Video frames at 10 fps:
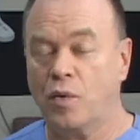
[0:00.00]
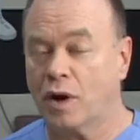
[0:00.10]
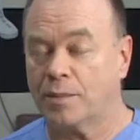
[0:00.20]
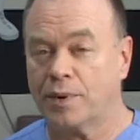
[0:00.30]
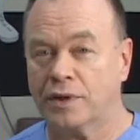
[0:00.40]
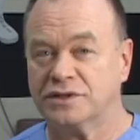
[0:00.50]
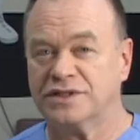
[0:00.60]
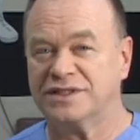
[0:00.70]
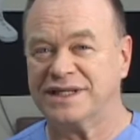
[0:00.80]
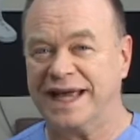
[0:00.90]
what a
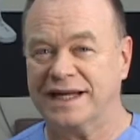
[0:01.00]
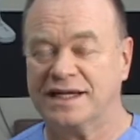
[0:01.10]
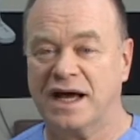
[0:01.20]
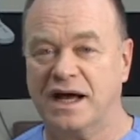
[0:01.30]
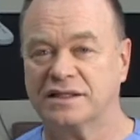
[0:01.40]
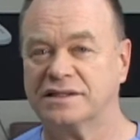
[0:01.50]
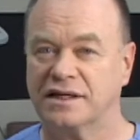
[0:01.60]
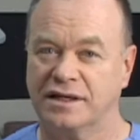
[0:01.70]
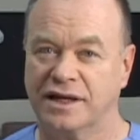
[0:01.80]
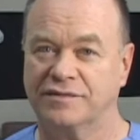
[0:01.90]
person's
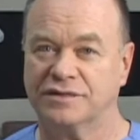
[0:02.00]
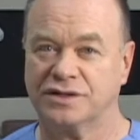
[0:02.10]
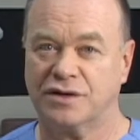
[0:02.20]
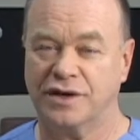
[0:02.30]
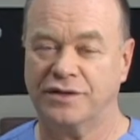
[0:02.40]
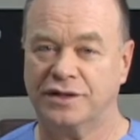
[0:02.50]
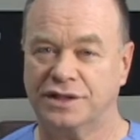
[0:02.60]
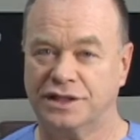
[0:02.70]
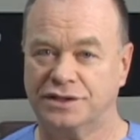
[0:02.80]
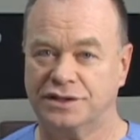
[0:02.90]
antioxidant levels are in their
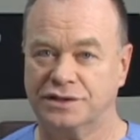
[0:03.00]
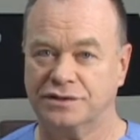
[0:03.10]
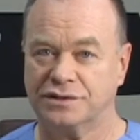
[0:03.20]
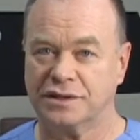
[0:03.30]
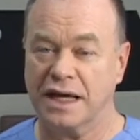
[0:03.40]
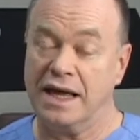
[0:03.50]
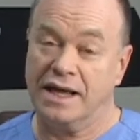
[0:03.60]
tissues.